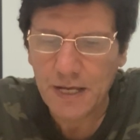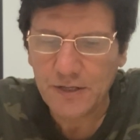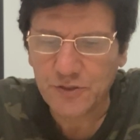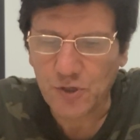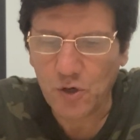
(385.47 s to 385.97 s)

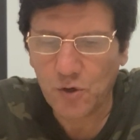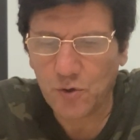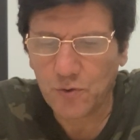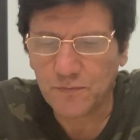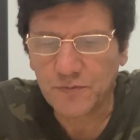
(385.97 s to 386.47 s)

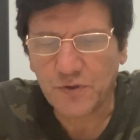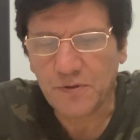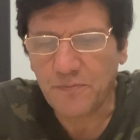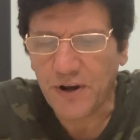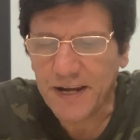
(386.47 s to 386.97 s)
So the
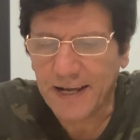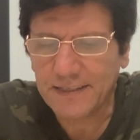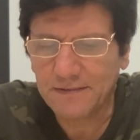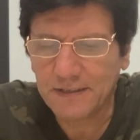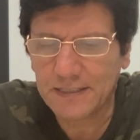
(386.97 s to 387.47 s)
brain
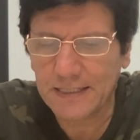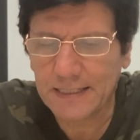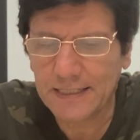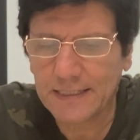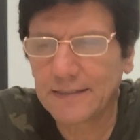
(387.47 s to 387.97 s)

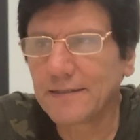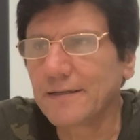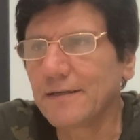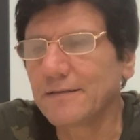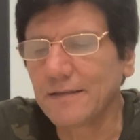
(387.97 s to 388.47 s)
activity
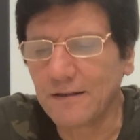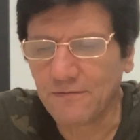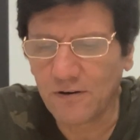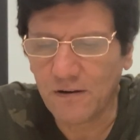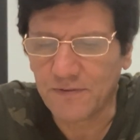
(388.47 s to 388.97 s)
is
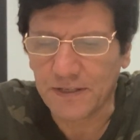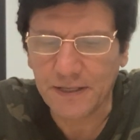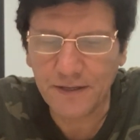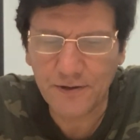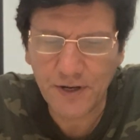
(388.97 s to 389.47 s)
involved in
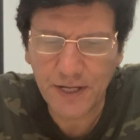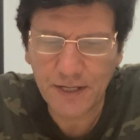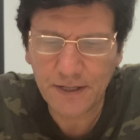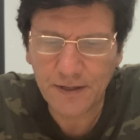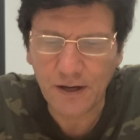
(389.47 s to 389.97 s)

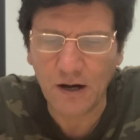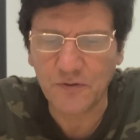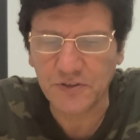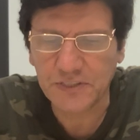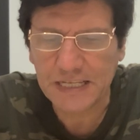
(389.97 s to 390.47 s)
hearing,
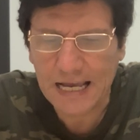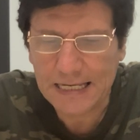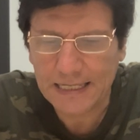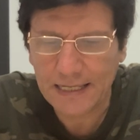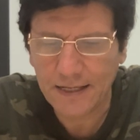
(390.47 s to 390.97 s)

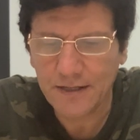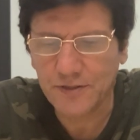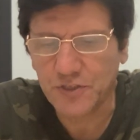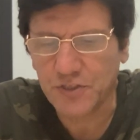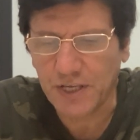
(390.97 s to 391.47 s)
understanding,
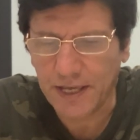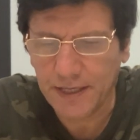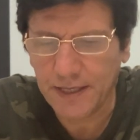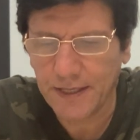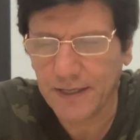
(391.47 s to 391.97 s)

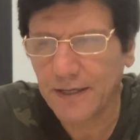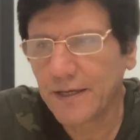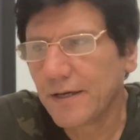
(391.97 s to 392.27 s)
saying.